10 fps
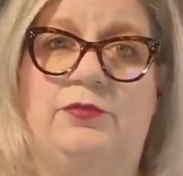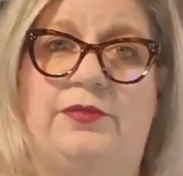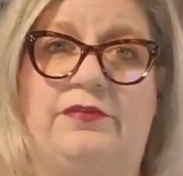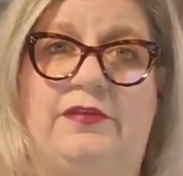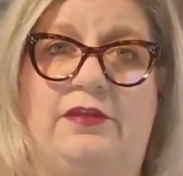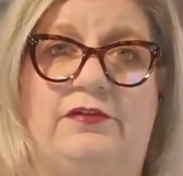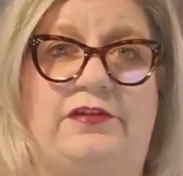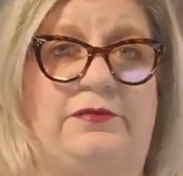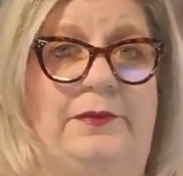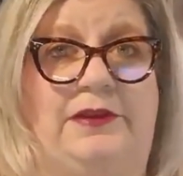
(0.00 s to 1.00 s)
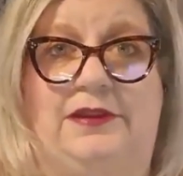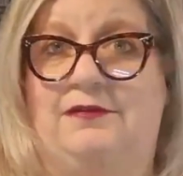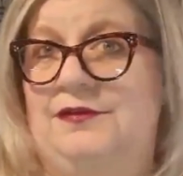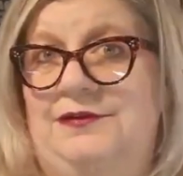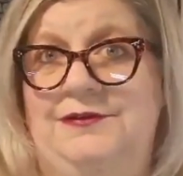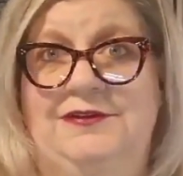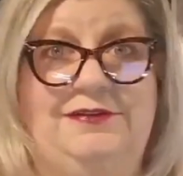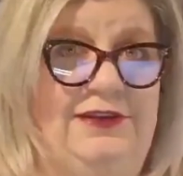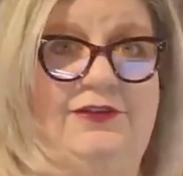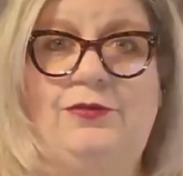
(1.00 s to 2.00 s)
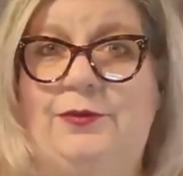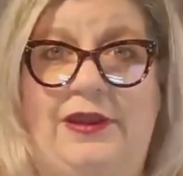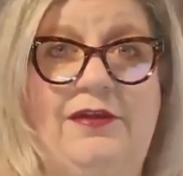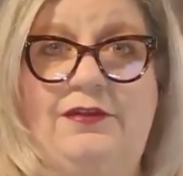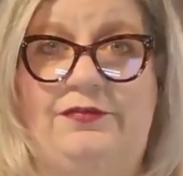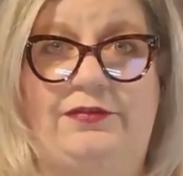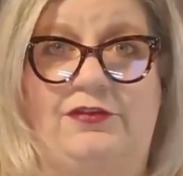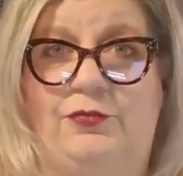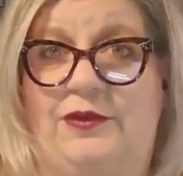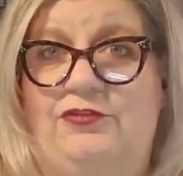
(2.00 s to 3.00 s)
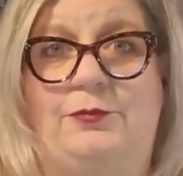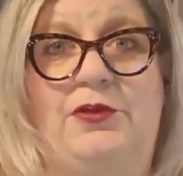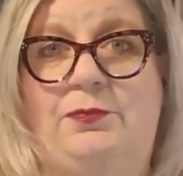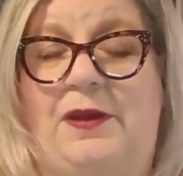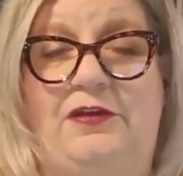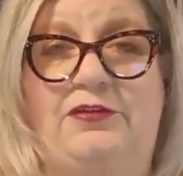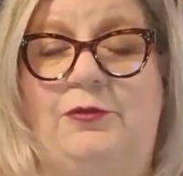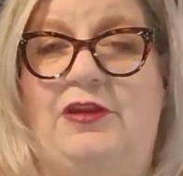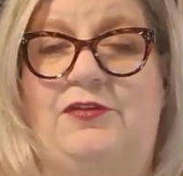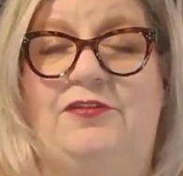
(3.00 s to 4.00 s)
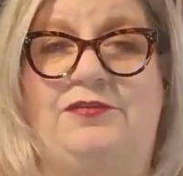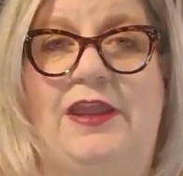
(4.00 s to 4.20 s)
with the sellers explaining, here's the reality of the situation. Most buyers don't have enough